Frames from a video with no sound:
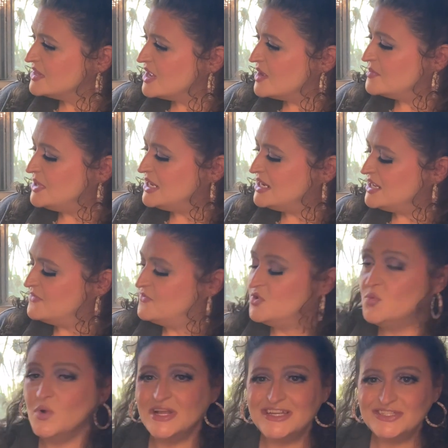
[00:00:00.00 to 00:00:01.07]
I mean, if
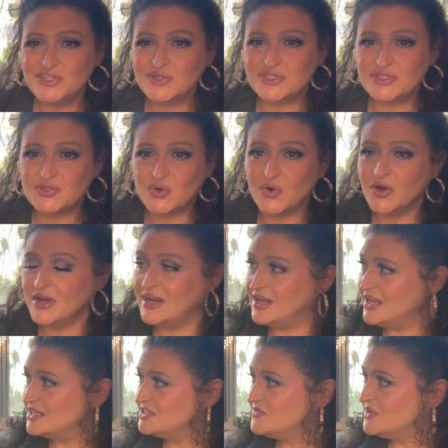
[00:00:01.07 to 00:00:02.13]
you went into a store and
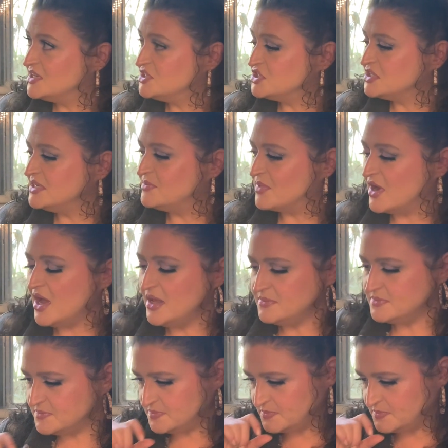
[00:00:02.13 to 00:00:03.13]
individually bought